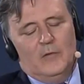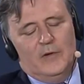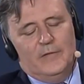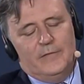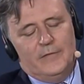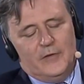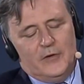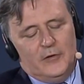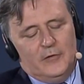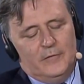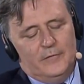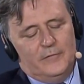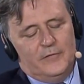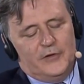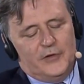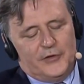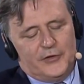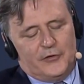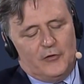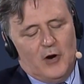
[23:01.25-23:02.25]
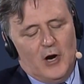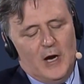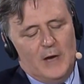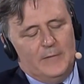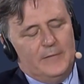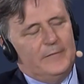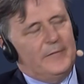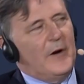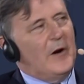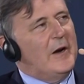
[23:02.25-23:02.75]
You've
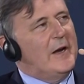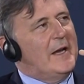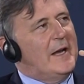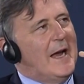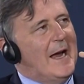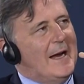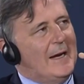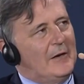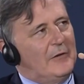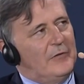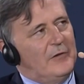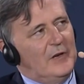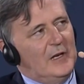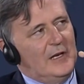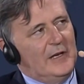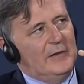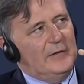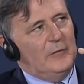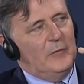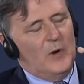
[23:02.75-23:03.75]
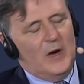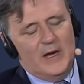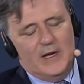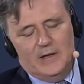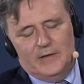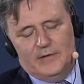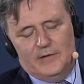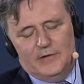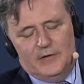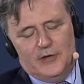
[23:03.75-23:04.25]
described very accurately the
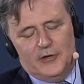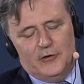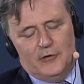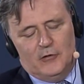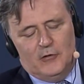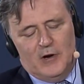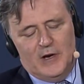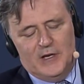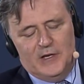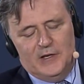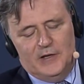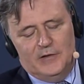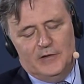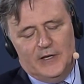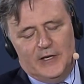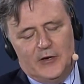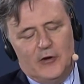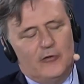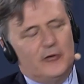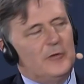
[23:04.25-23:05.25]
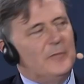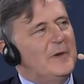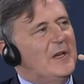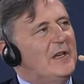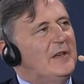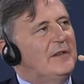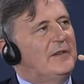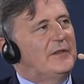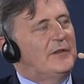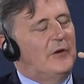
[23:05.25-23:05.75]
way that the Ukrainian
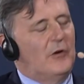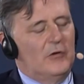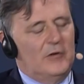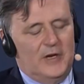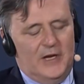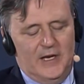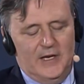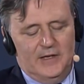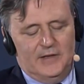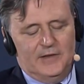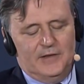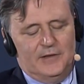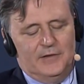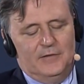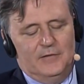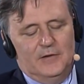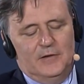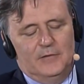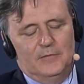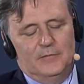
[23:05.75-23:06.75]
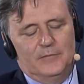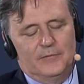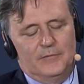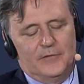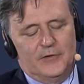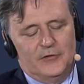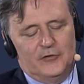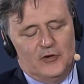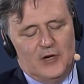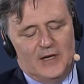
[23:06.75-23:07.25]
economy has got hit,
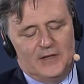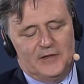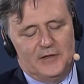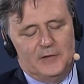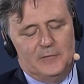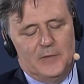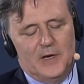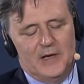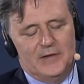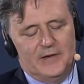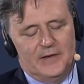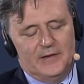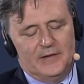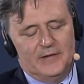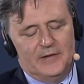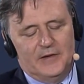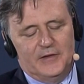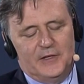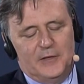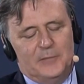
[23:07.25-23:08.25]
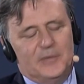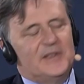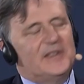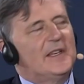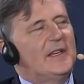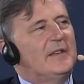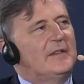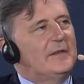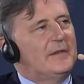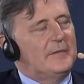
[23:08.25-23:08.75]
contracted by, I think,
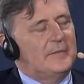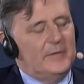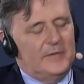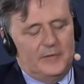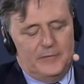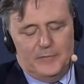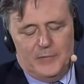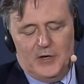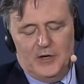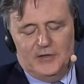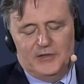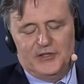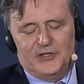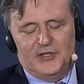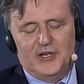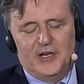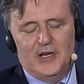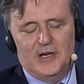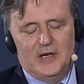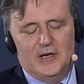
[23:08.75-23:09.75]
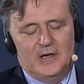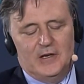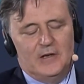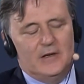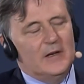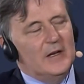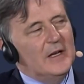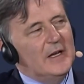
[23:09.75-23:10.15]
30% of the past year.